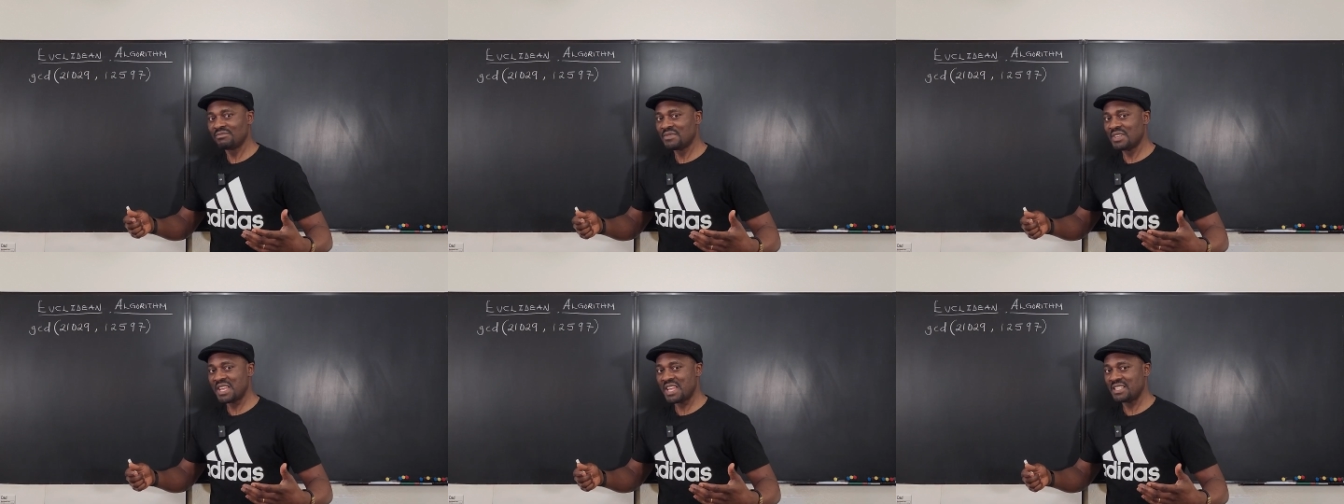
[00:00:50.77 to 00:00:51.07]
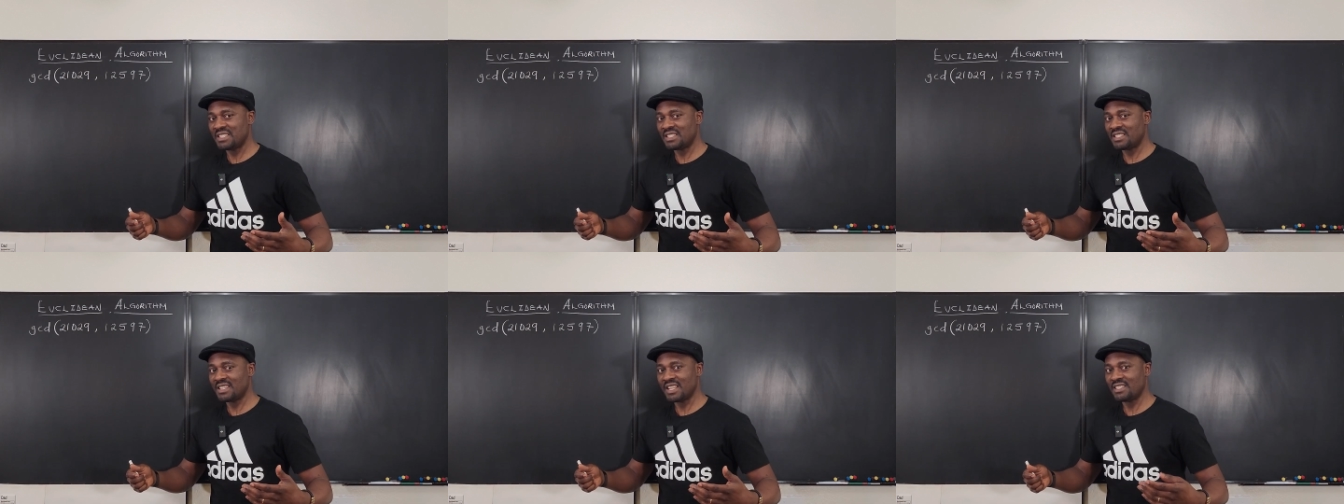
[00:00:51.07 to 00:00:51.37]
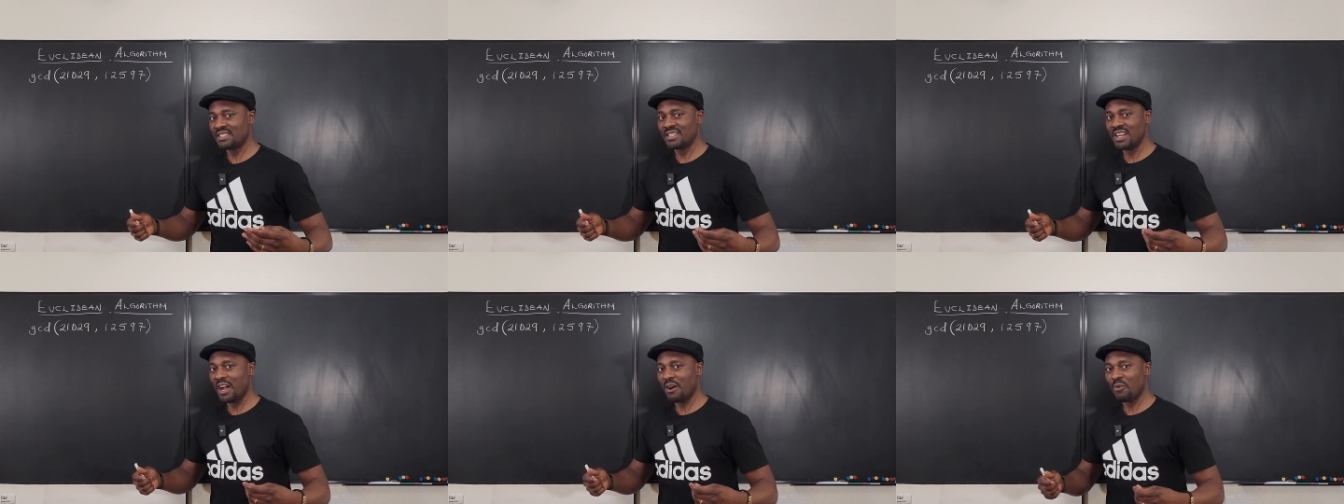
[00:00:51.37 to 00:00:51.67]
it's,
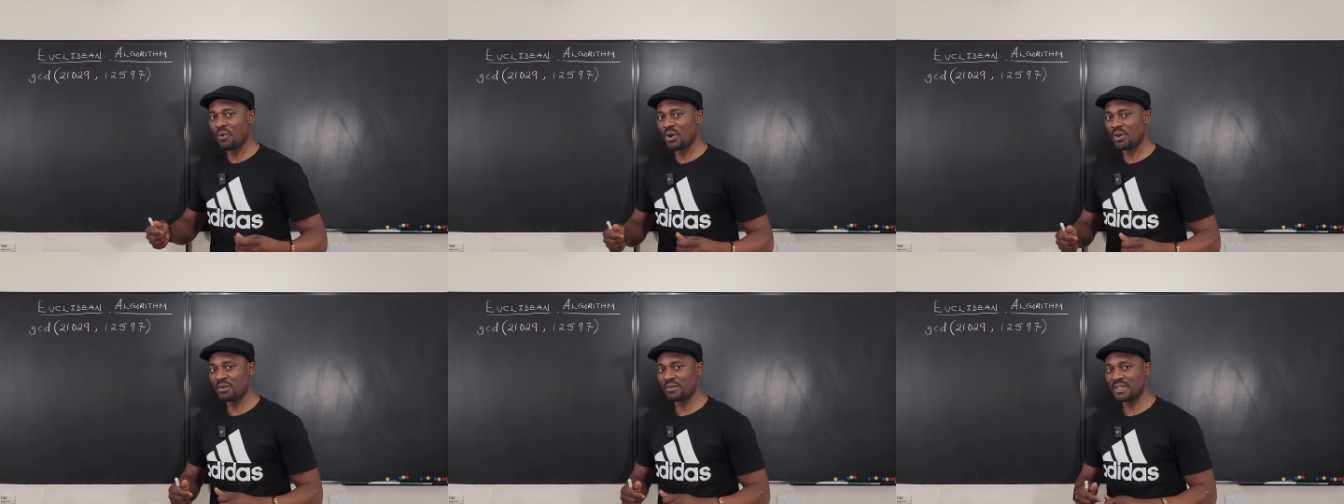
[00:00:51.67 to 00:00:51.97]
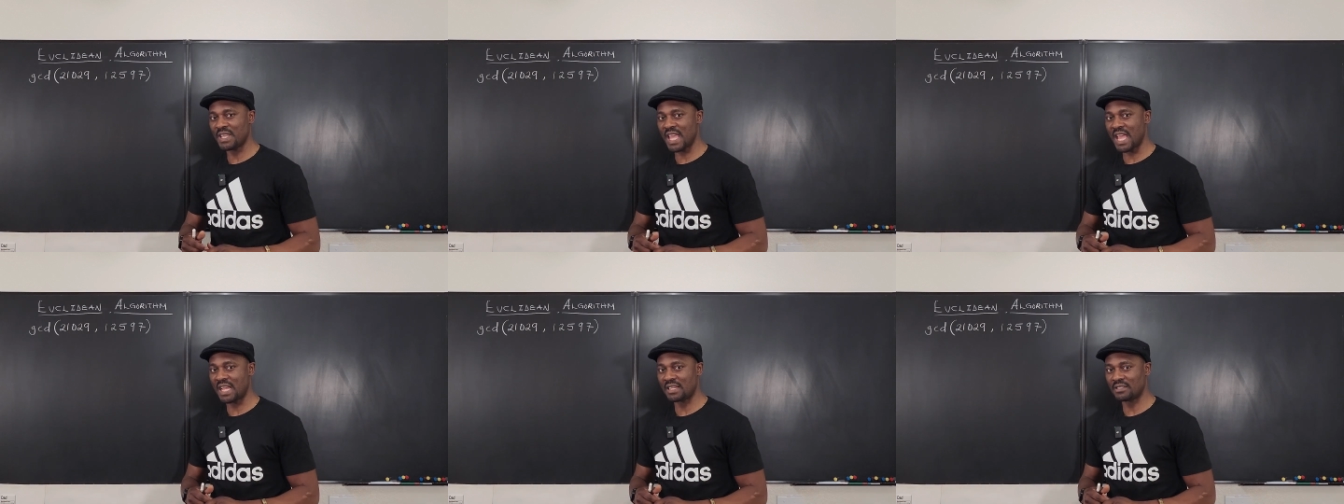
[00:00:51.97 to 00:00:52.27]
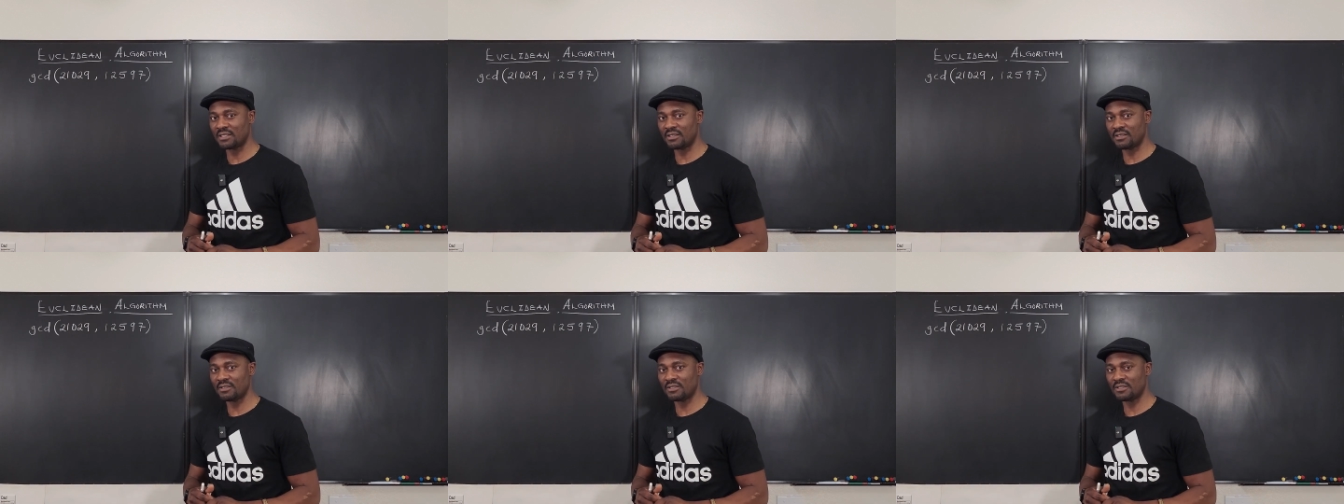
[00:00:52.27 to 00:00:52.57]
it's not one of the
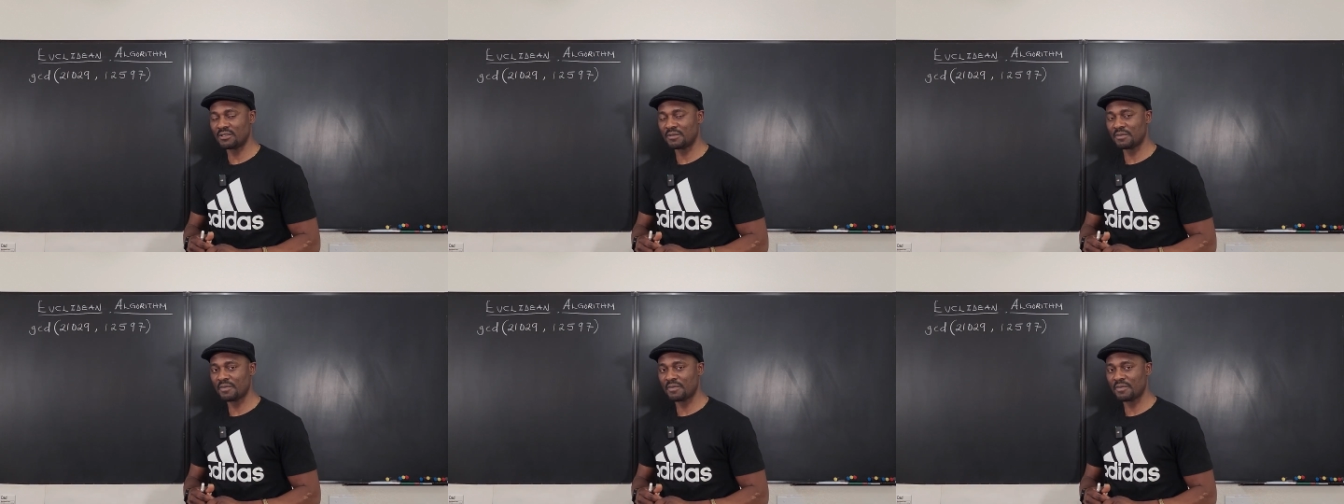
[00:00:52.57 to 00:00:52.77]
answers.